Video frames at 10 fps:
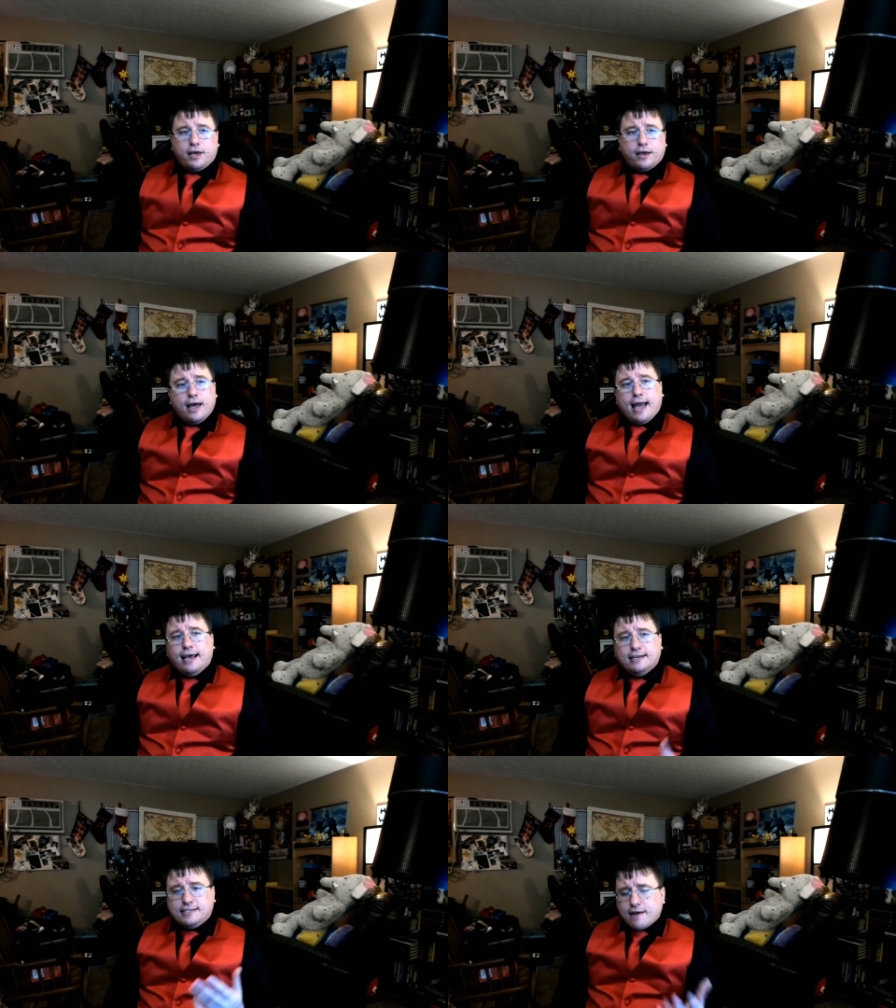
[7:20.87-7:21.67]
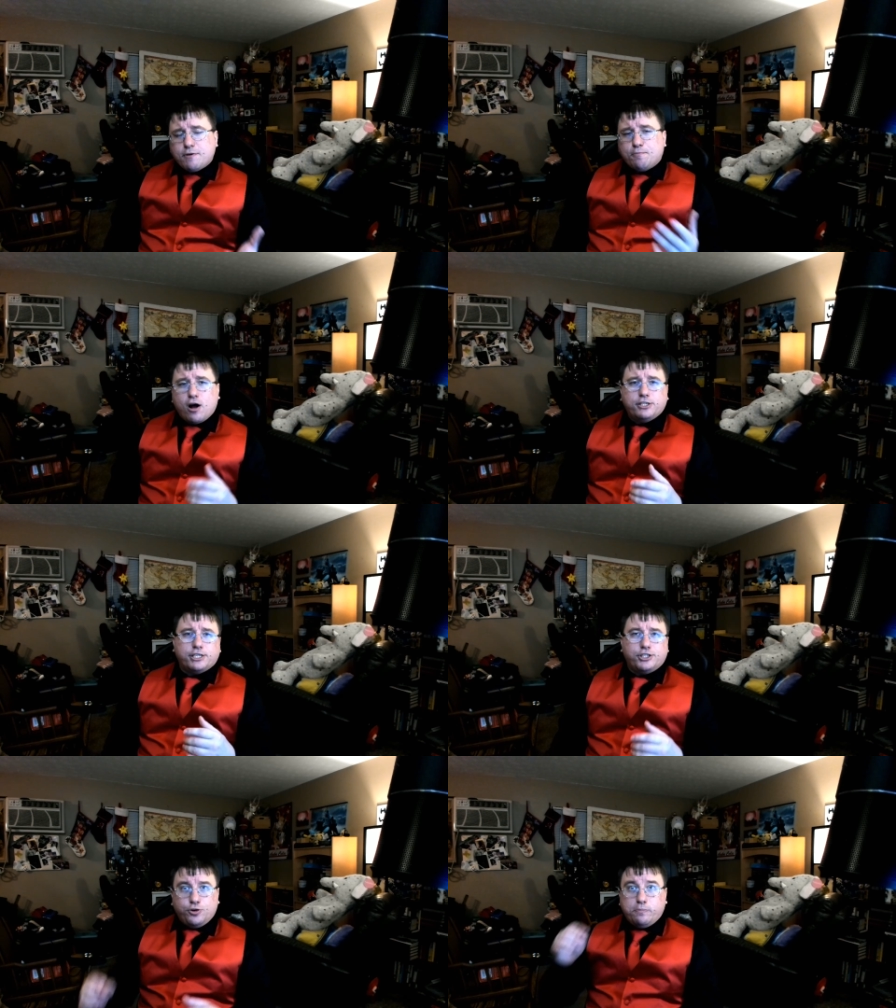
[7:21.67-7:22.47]
Is 7 projects too
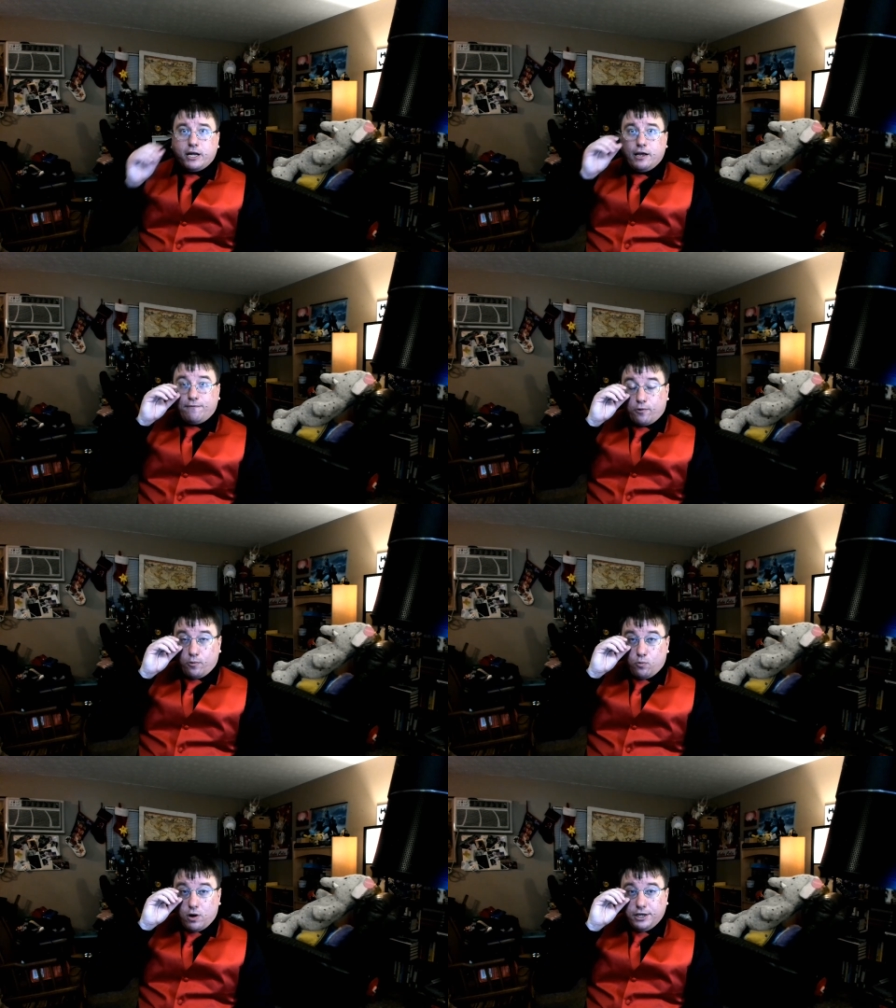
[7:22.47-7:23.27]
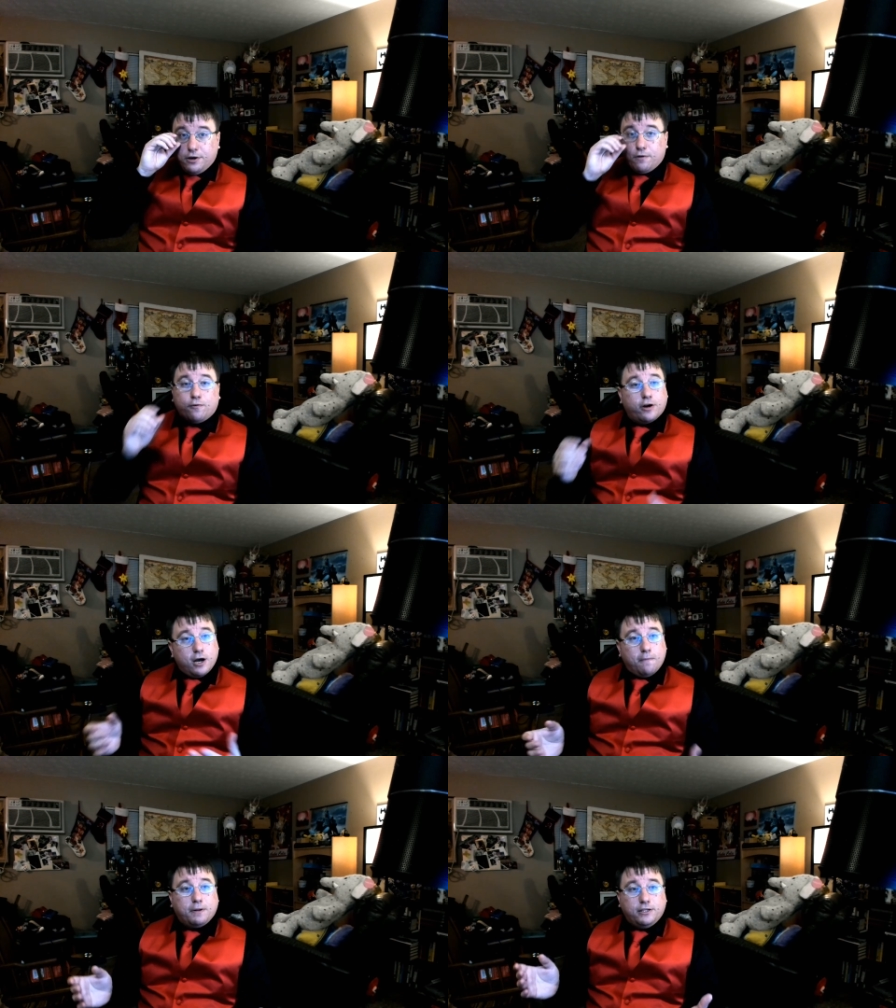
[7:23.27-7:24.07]
many for 1 year for a company
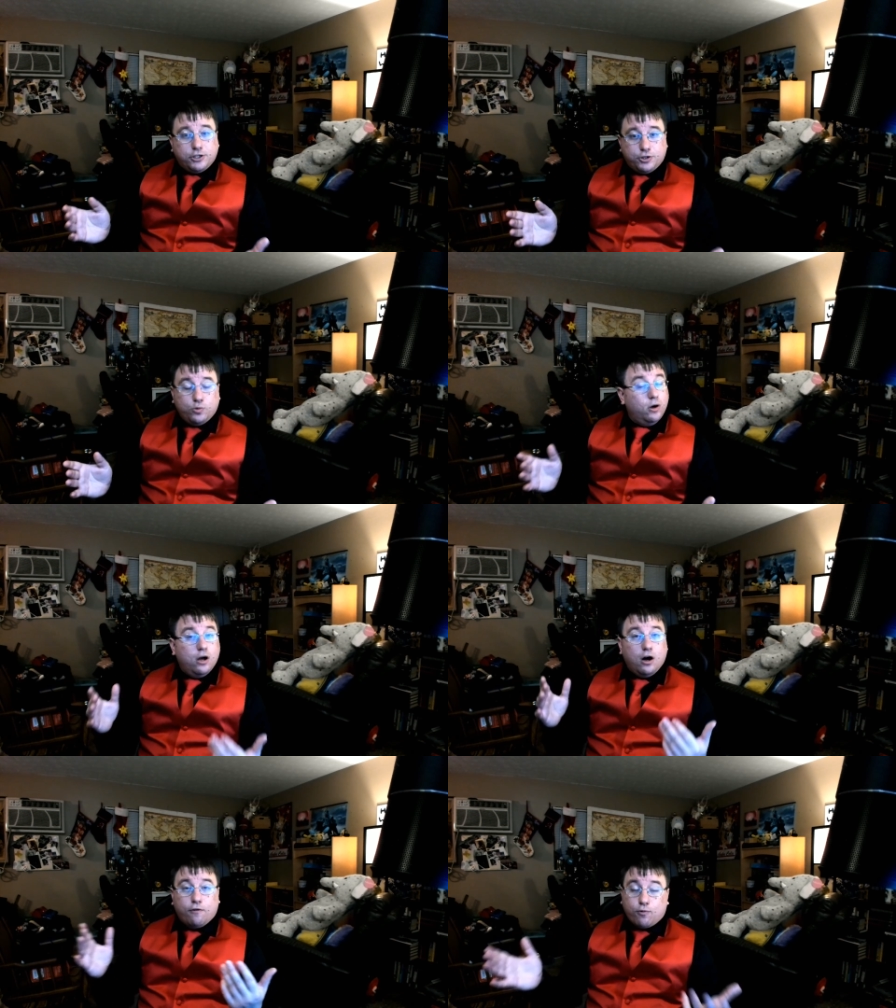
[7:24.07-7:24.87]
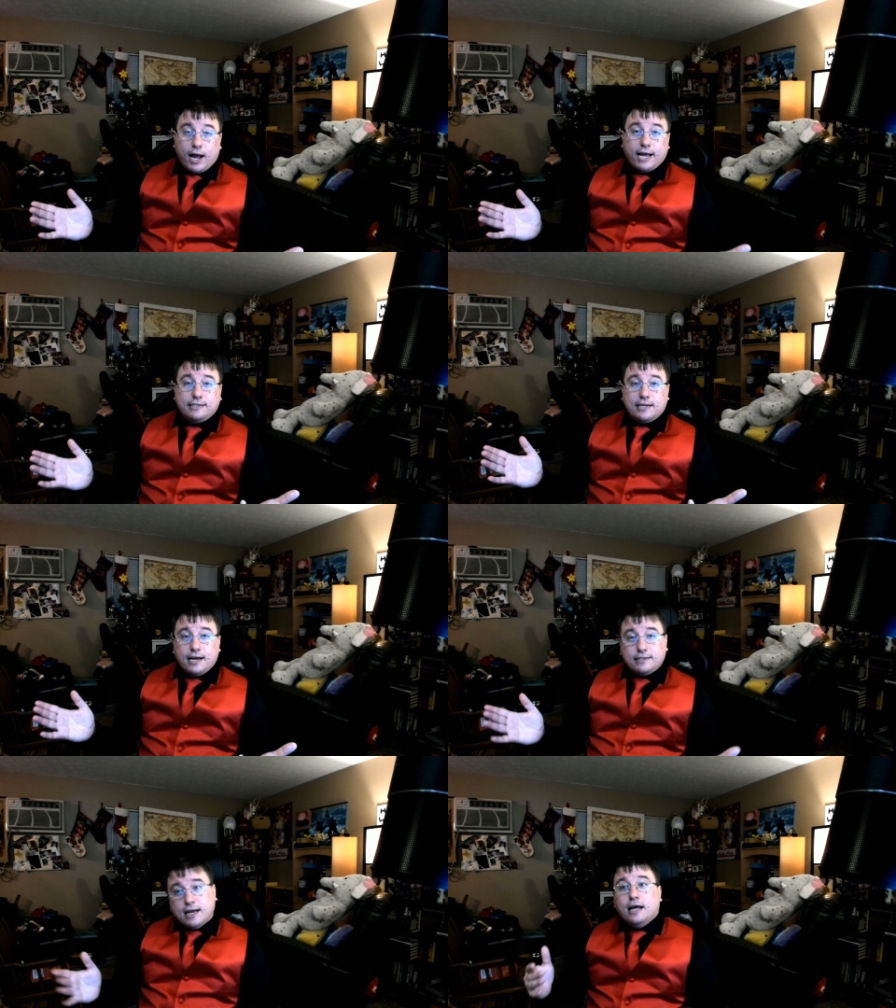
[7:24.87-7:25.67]
to do of Riot size?
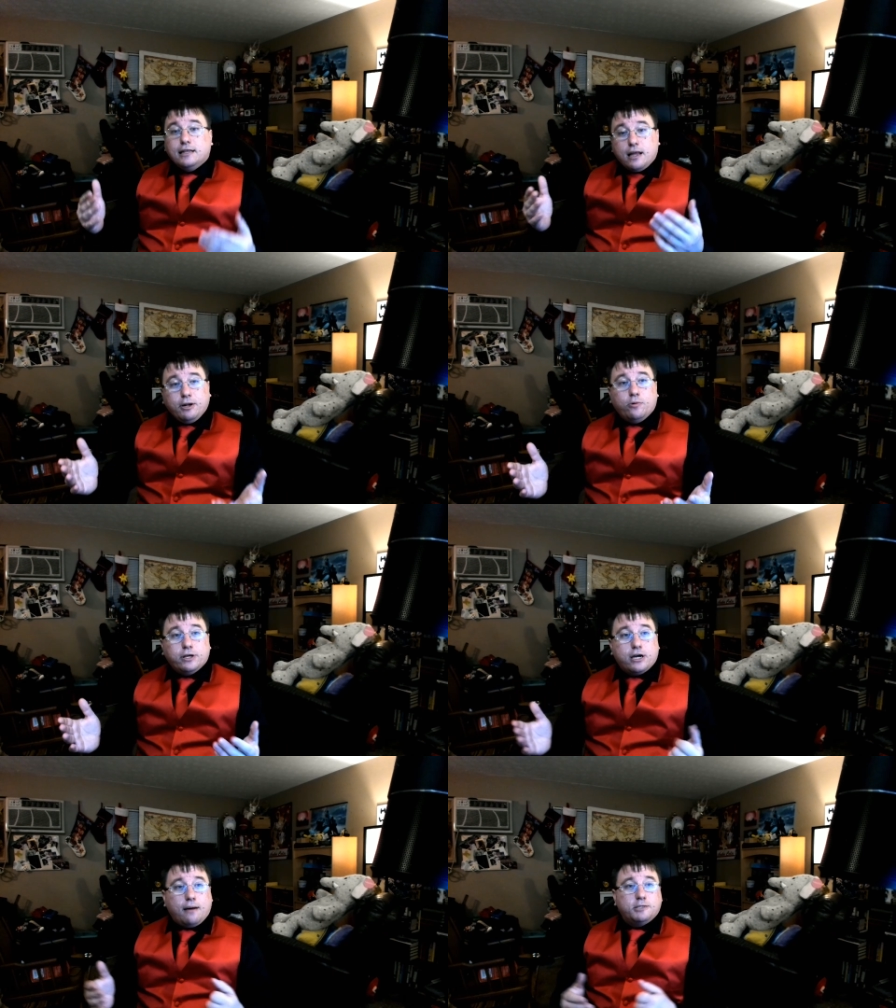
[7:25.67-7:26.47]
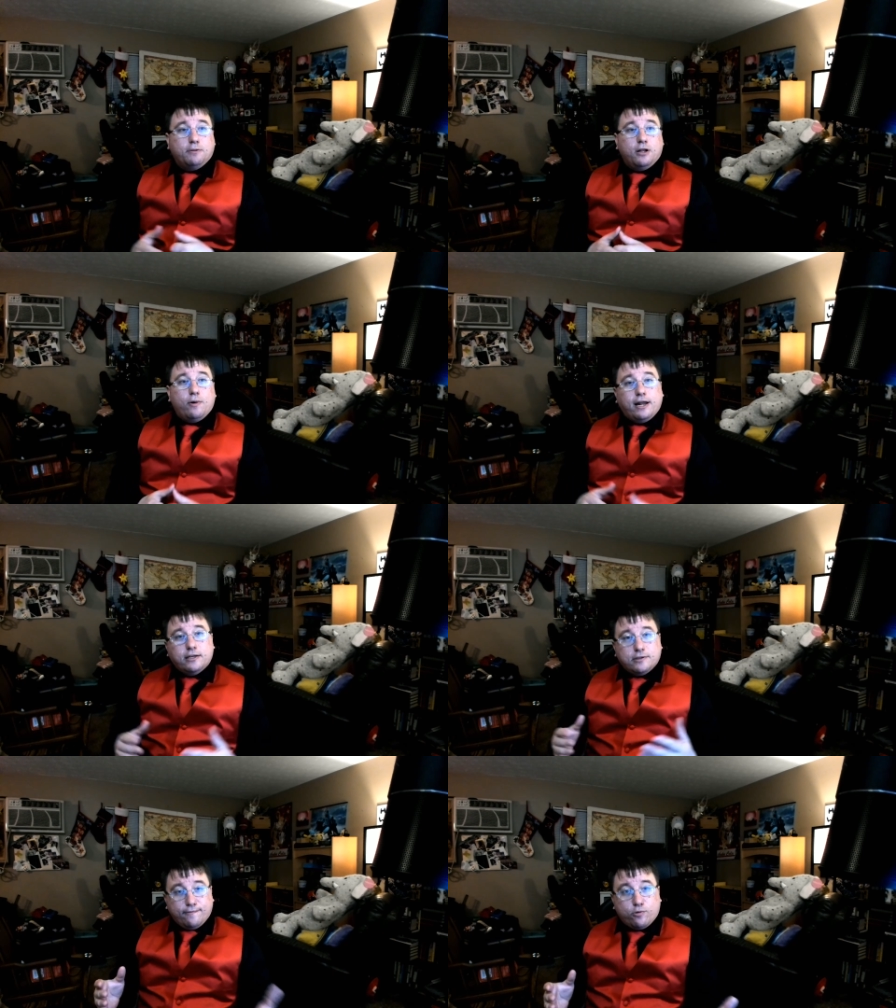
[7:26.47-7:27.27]
Let me know in the comments below. And as, of
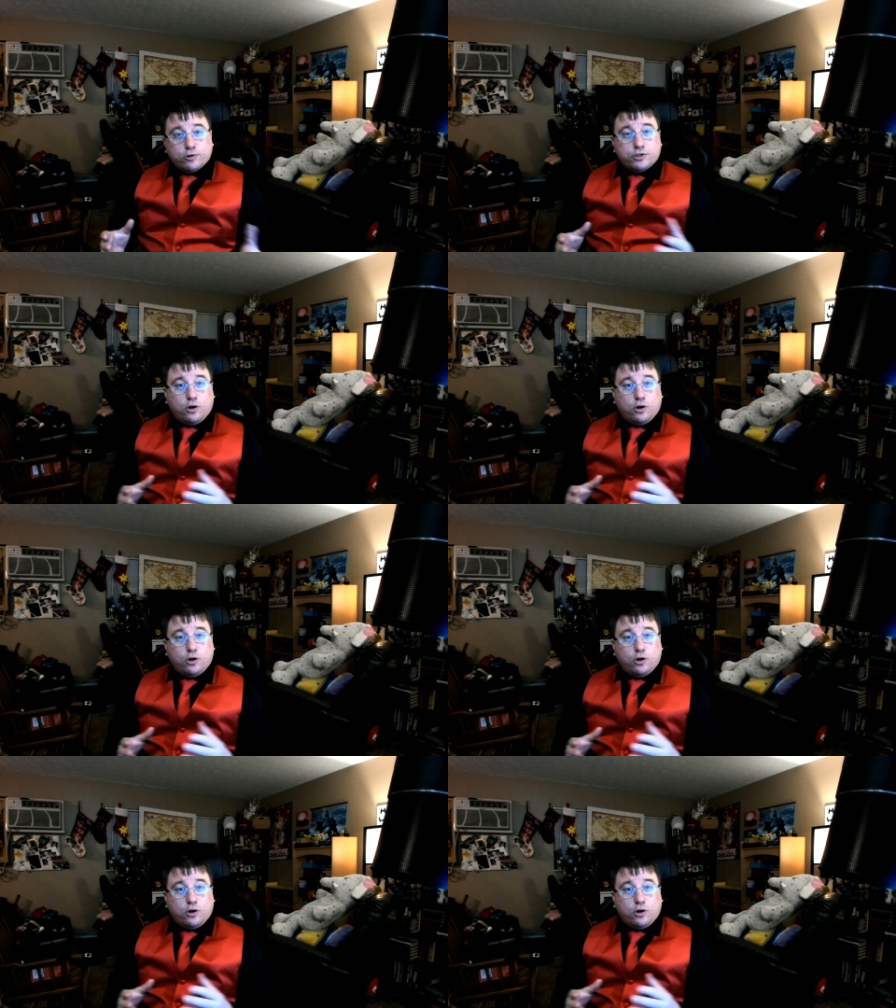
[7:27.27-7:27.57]
course, always,